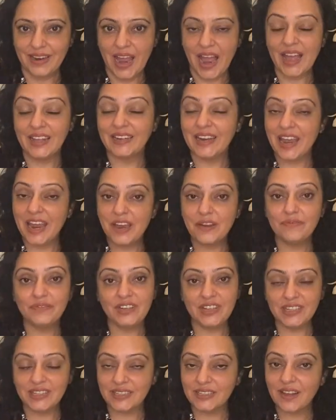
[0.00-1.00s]
And
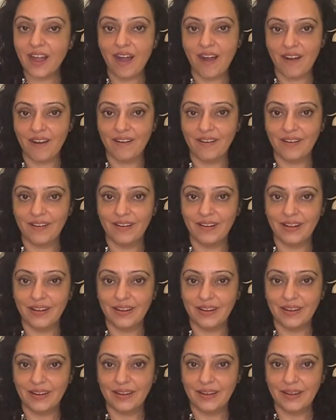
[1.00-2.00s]
every scar
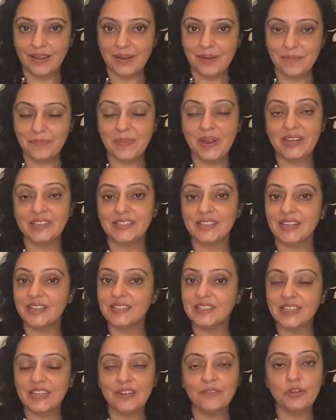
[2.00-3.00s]
makes us
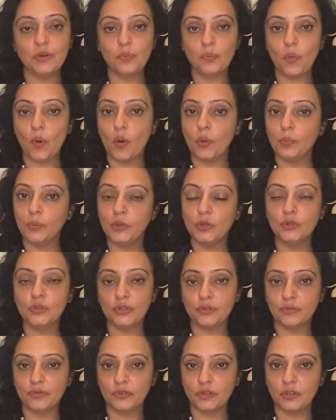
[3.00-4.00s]
even more
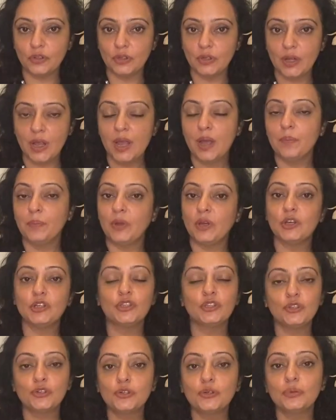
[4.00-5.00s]
beautiful, because
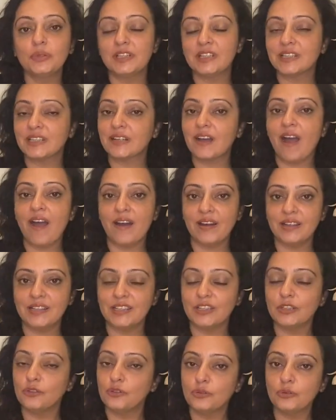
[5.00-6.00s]
through the scars
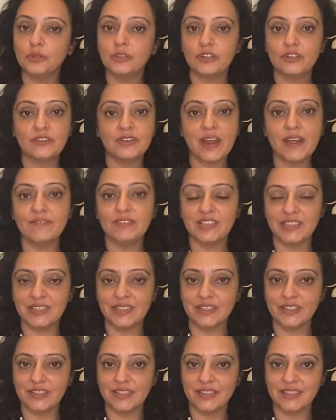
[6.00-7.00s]
and through the
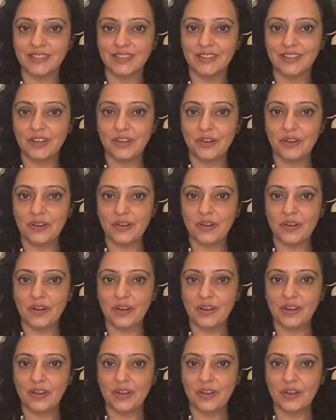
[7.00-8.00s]
crevices
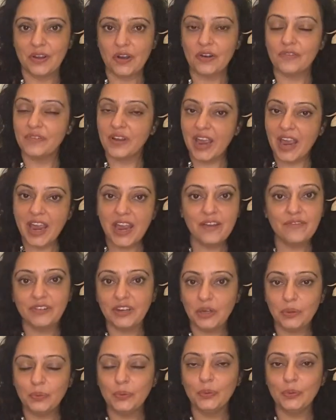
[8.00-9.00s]
of
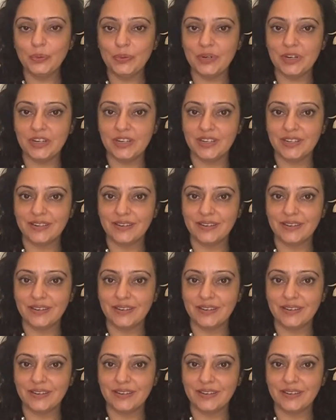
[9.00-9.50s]
every wound,